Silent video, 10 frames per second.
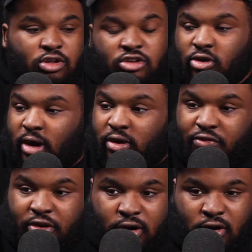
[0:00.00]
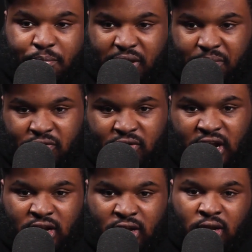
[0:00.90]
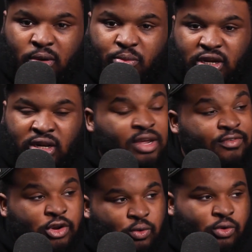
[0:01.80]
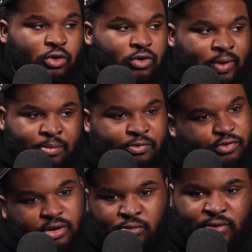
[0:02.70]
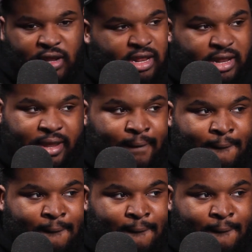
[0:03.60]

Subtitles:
So I was fucking around with PNB Rock when he lived in New York right before he moved to LA.